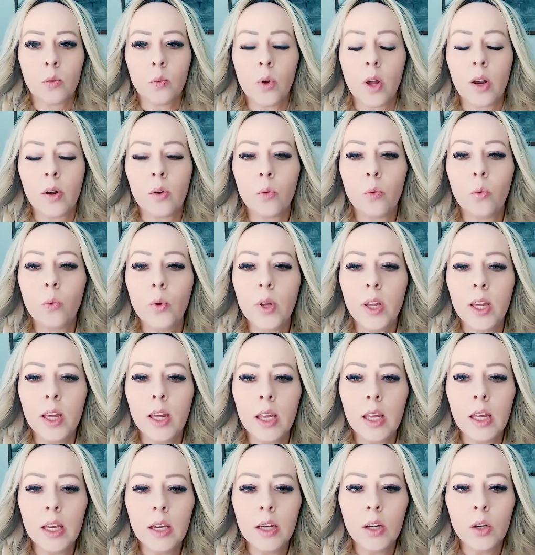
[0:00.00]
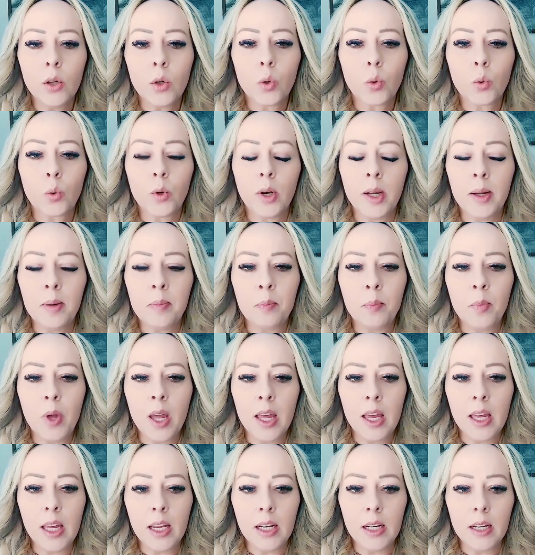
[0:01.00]
when we
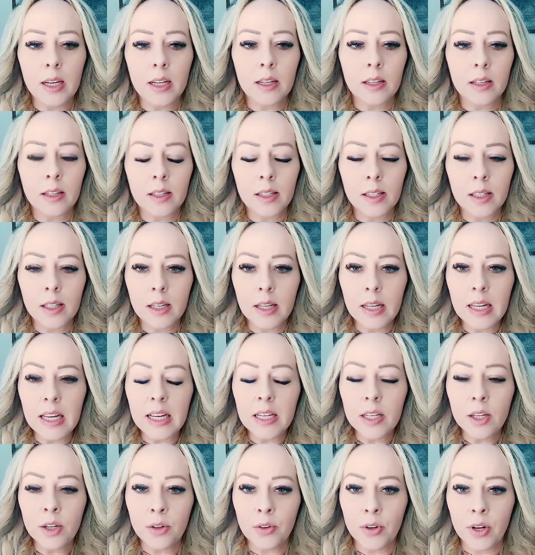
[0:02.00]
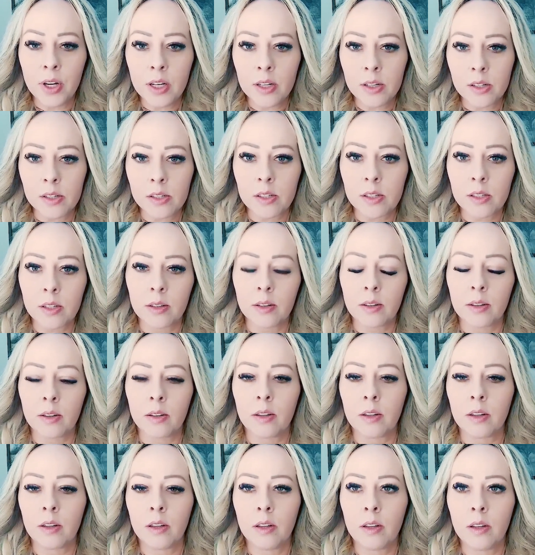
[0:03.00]
remain ignorant.
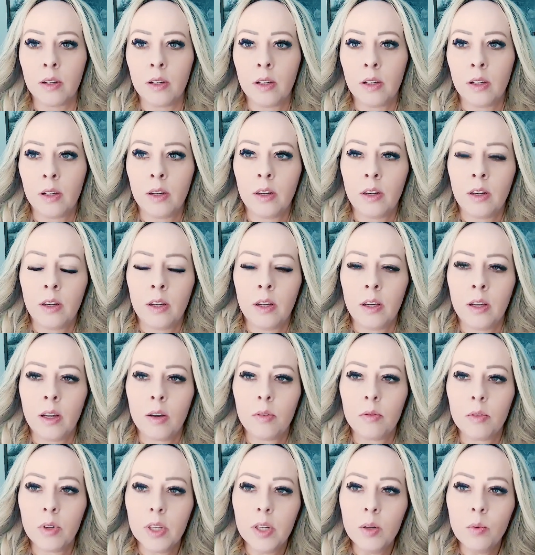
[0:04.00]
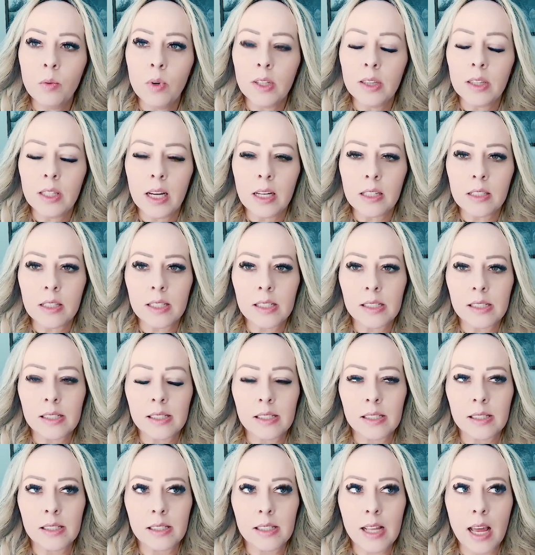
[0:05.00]
I really want that to
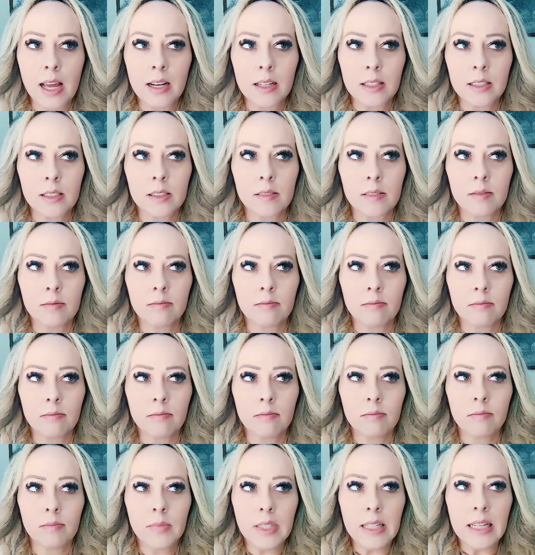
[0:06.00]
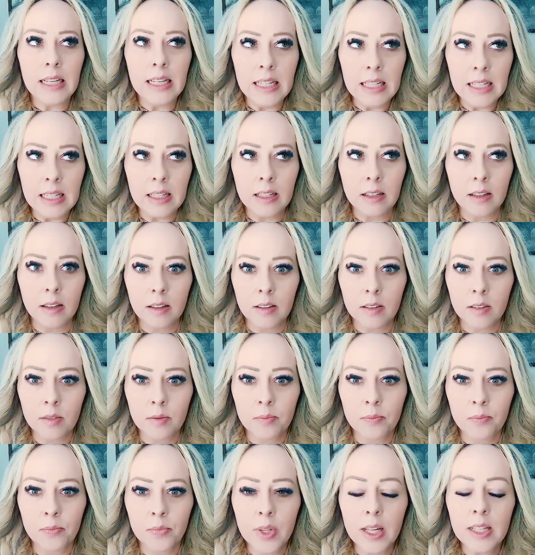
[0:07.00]
set in.
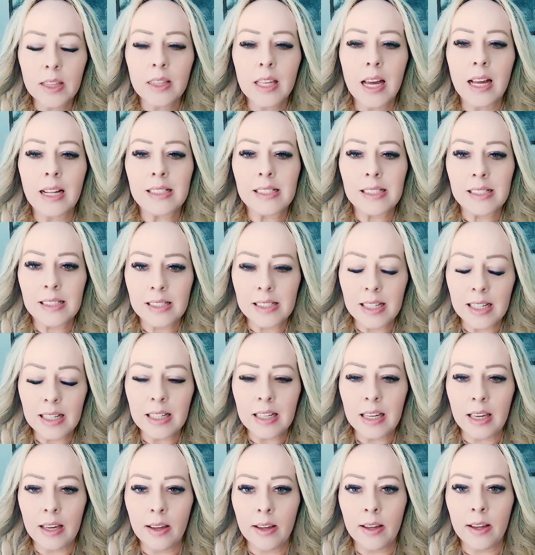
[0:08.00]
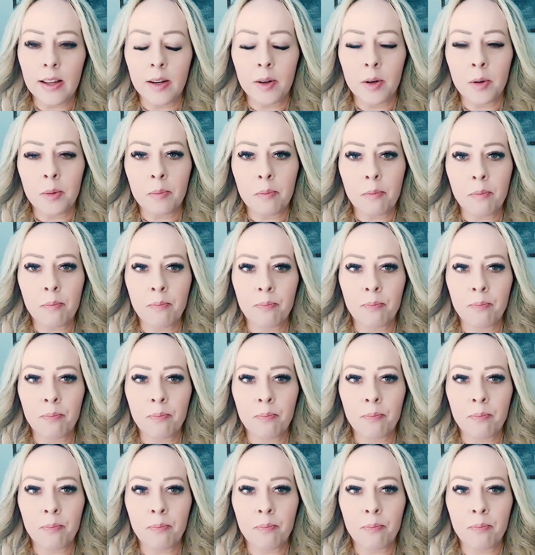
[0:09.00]
Let that sink in.